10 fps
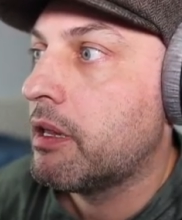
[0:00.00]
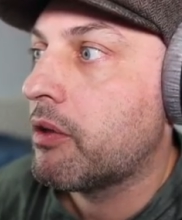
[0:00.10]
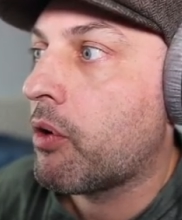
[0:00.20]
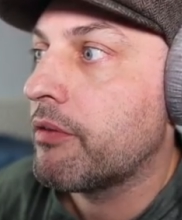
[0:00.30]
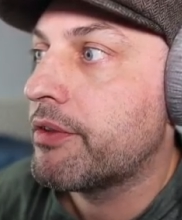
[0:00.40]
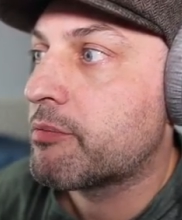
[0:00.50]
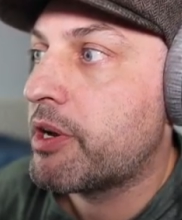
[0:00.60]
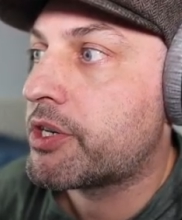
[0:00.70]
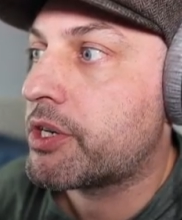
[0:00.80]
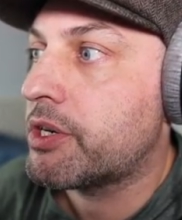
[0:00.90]
all of these
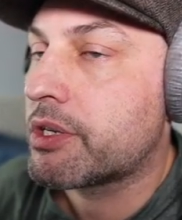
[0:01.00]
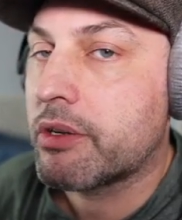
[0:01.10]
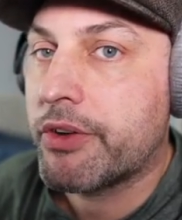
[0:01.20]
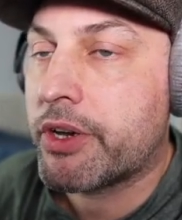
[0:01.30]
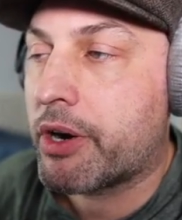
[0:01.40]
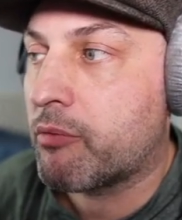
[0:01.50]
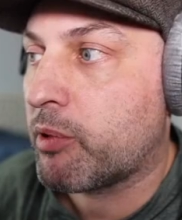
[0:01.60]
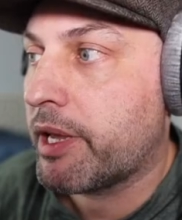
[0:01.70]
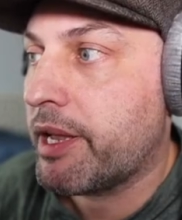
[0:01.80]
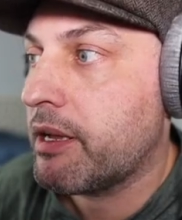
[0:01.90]
measures return
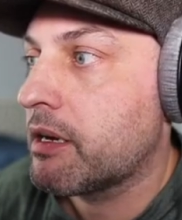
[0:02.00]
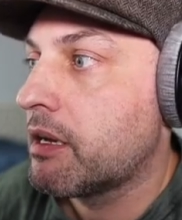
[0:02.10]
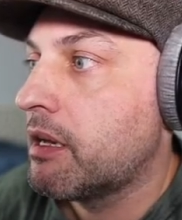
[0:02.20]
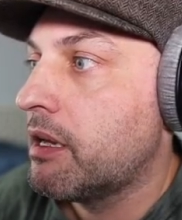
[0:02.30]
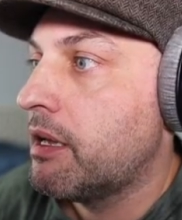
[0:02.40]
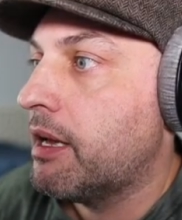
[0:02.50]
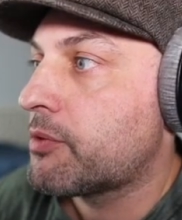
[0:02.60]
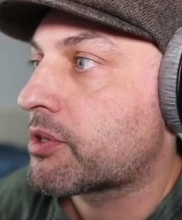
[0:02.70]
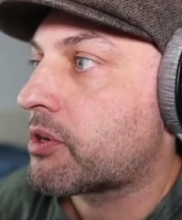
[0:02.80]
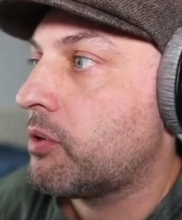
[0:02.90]
blank. As we
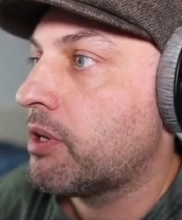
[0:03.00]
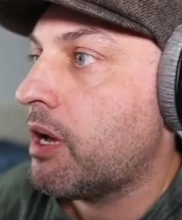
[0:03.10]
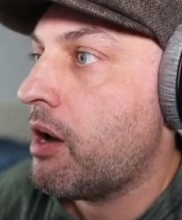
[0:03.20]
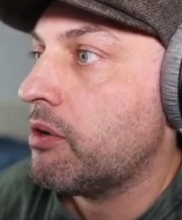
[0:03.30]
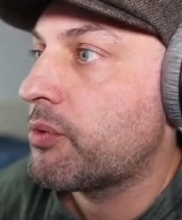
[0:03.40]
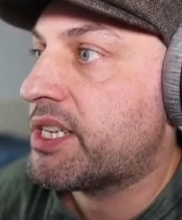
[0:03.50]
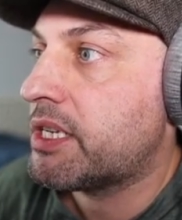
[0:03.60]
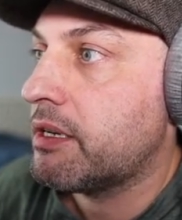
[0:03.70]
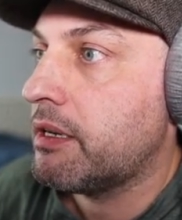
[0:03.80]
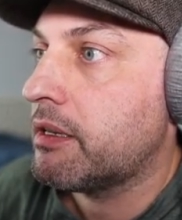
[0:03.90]
scroll down, we
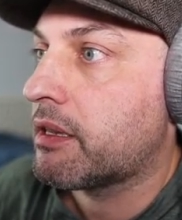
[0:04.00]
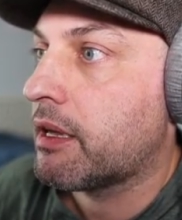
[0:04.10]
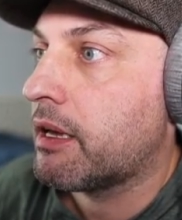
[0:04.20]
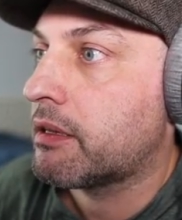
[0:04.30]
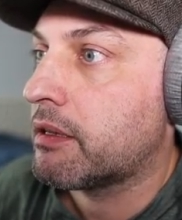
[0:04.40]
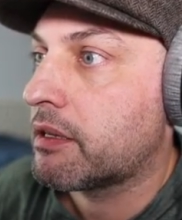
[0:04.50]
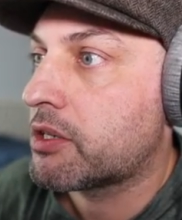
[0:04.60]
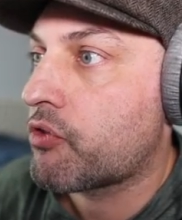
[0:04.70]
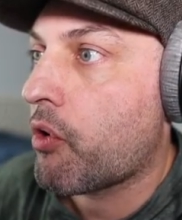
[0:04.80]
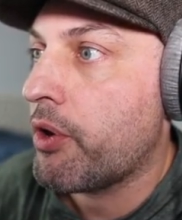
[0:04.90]
see that
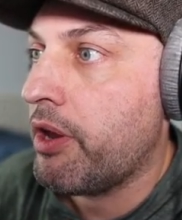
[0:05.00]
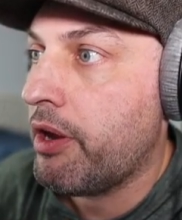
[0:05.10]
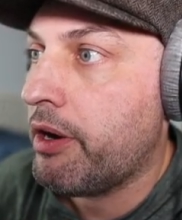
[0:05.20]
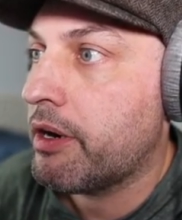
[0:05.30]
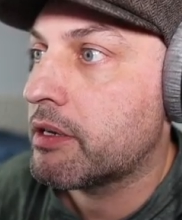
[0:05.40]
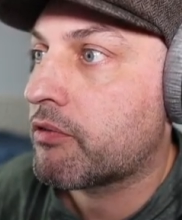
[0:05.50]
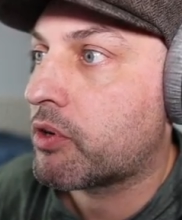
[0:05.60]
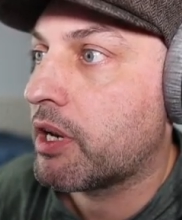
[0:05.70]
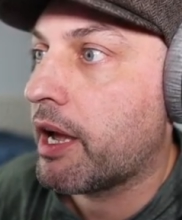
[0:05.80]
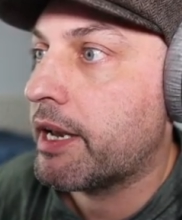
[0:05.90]
this row here is
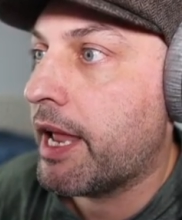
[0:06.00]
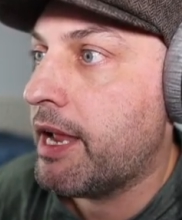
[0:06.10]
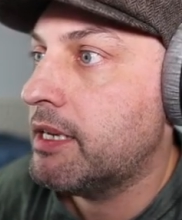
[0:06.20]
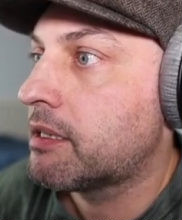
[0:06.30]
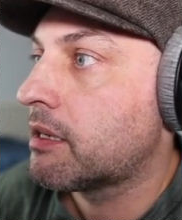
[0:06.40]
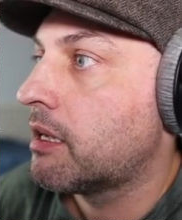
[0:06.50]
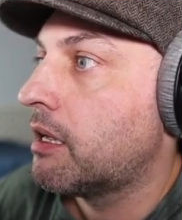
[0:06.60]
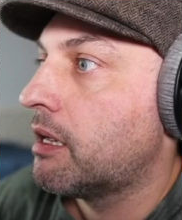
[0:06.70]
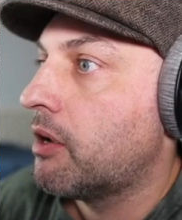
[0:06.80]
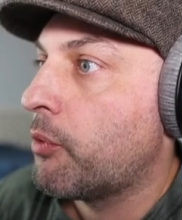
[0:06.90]
for 9.8,
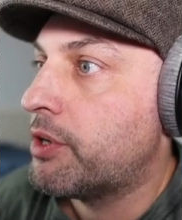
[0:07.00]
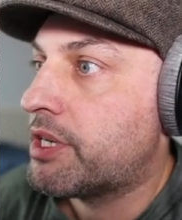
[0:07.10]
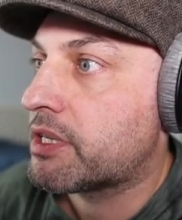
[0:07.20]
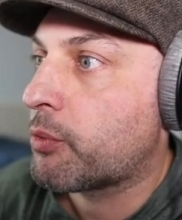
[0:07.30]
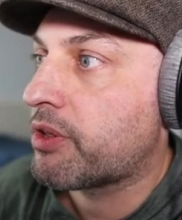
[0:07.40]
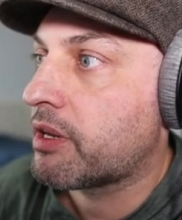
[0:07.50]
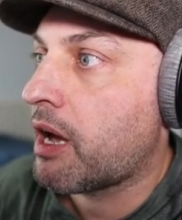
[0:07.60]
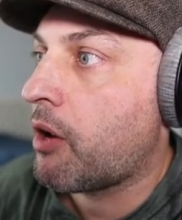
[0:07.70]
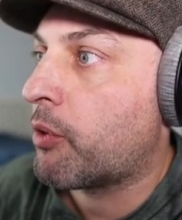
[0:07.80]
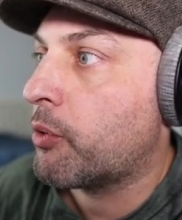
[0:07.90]
which is within
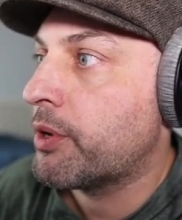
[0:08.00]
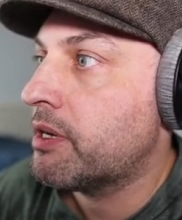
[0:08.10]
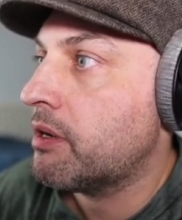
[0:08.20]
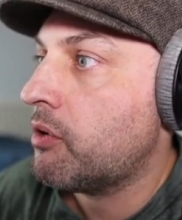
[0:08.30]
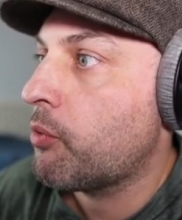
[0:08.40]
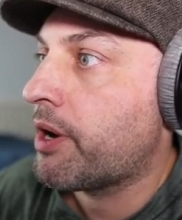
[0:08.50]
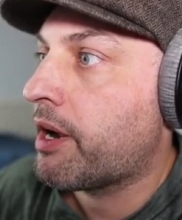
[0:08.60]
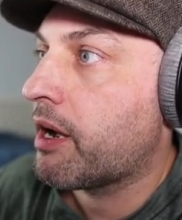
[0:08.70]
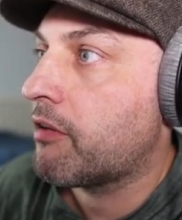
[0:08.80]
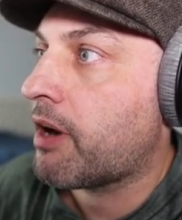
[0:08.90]
our window. We
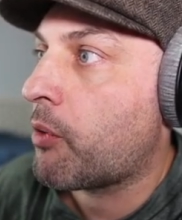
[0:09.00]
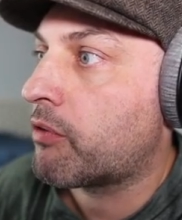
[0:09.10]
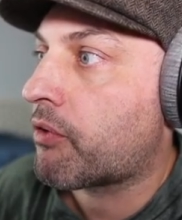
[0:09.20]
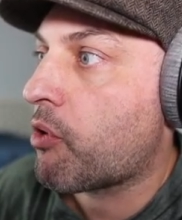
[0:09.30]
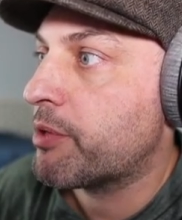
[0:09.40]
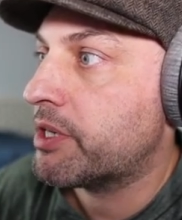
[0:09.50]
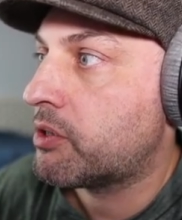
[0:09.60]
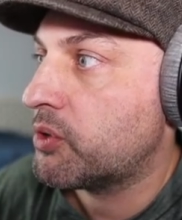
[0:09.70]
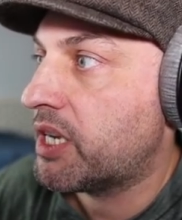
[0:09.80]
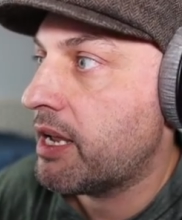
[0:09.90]
have our from and
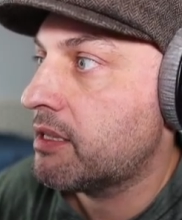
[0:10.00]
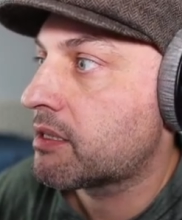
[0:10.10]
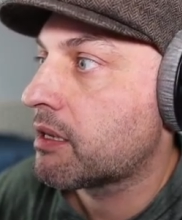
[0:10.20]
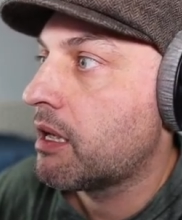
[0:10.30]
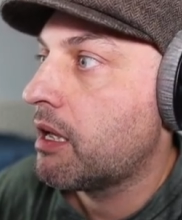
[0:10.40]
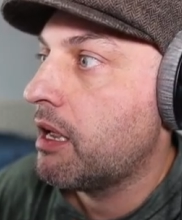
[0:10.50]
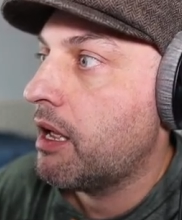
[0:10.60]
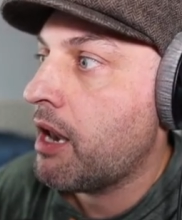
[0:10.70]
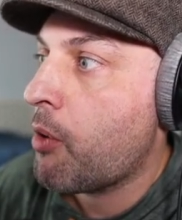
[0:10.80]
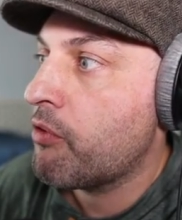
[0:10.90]
to dates.
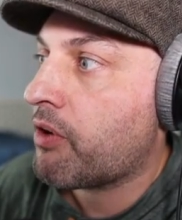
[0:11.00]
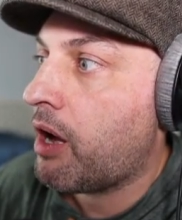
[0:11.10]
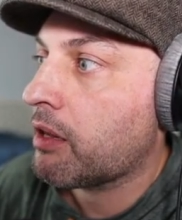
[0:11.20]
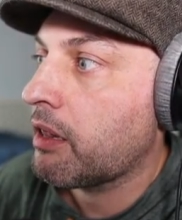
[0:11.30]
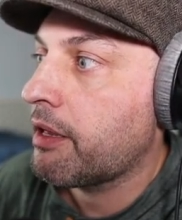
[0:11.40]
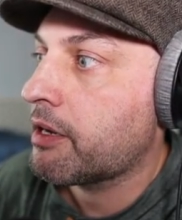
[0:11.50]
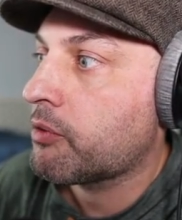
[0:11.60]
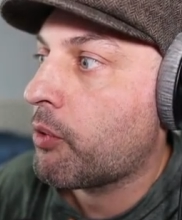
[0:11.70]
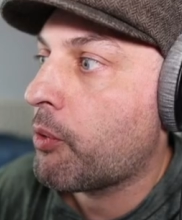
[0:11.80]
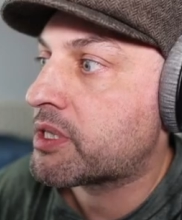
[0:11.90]
And now we've calculated
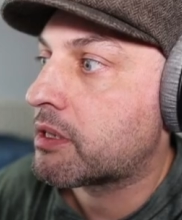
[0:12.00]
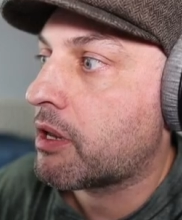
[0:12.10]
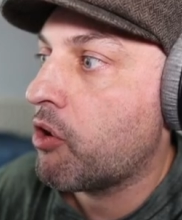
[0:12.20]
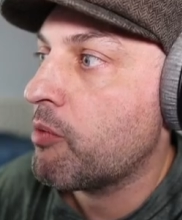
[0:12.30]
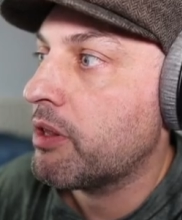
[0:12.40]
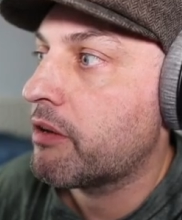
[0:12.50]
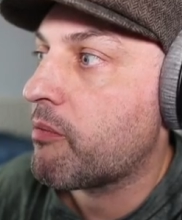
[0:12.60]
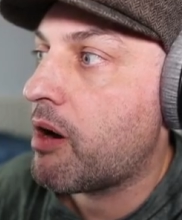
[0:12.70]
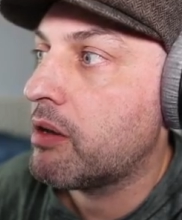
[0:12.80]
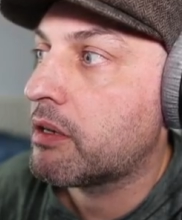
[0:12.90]
what was the cumulative
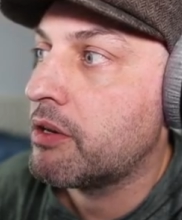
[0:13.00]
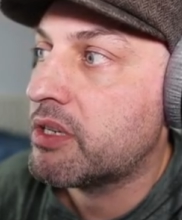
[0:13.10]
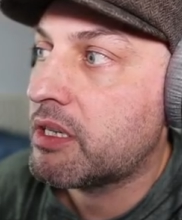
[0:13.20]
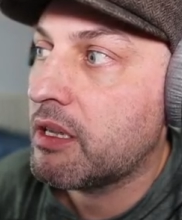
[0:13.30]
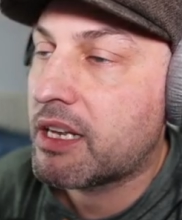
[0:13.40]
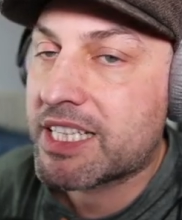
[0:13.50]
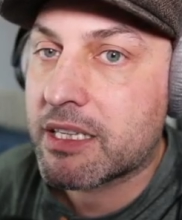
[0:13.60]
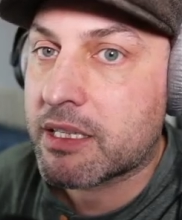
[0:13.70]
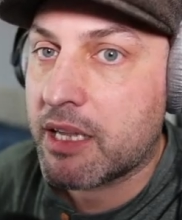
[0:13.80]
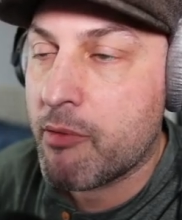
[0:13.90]
amount and you see that it's the
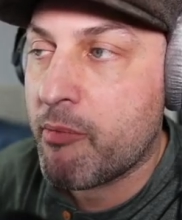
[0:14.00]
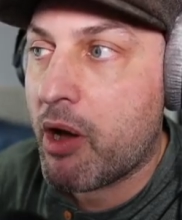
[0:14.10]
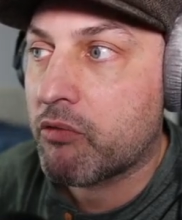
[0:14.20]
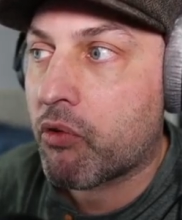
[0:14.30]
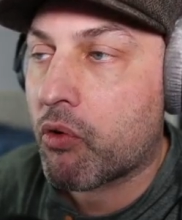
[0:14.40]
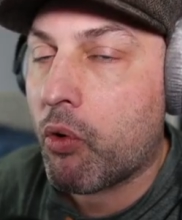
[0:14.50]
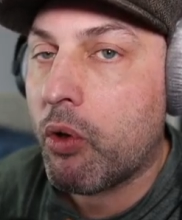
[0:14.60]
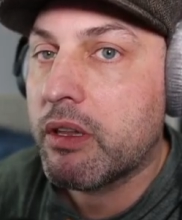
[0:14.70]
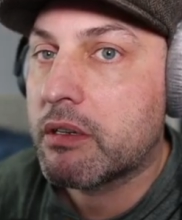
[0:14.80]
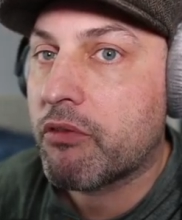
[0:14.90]
same amount for
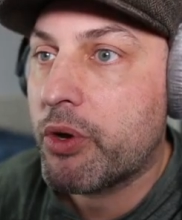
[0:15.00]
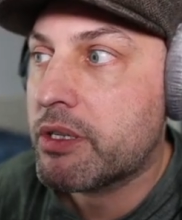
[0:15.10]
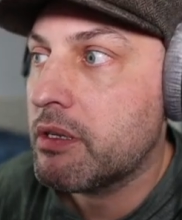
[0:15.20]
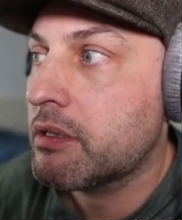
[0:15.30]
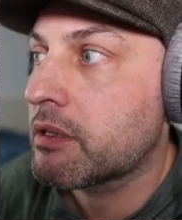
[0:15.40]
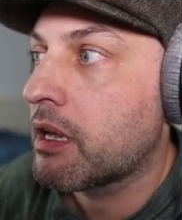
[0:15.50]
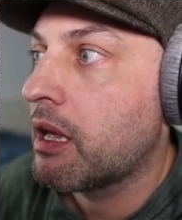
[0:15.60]
all invoices